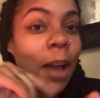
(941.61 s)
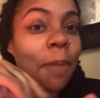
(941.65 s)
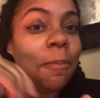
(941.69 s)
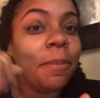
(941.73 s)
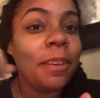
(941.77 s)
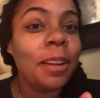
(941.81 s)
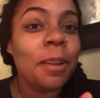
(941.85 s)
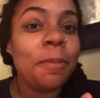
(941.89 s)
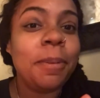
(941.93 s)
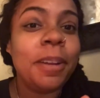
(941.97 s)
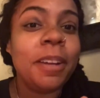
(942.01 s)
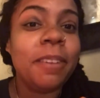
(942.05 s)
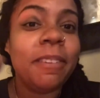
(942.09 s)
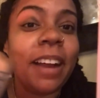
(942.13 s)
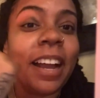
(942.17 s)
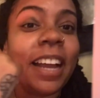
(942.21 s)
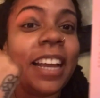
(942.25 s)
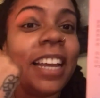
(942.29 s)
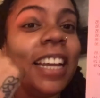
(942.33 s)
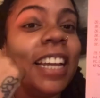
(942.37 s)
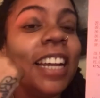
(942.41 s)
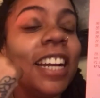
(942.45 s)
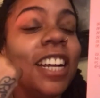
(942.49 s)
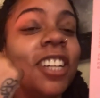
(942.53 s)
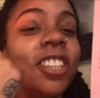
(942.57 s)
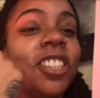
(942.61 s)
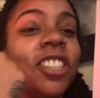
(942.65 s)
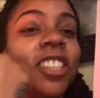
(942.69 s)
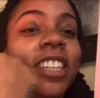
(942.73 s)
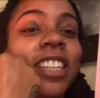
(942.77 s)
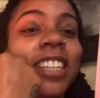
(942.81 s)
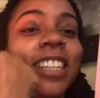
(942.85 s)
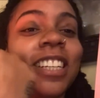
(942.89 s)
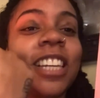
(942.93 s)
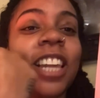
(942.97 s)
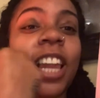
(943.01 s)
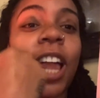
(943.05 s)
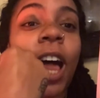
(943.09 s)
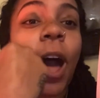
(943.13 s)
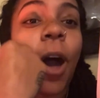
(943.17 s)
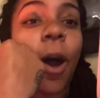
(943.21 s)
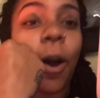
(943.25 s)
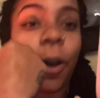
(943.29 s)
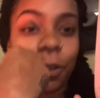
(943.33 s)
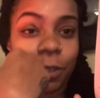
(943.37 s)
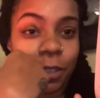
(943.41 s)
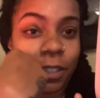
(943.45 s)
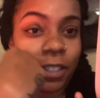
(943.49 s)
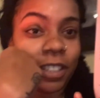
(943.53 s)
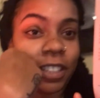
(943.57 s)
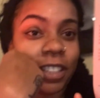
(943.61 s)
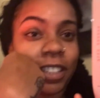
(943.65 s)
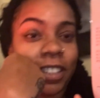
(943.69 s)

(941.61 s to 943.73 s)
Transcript: I'm gonna put it right here. She lost.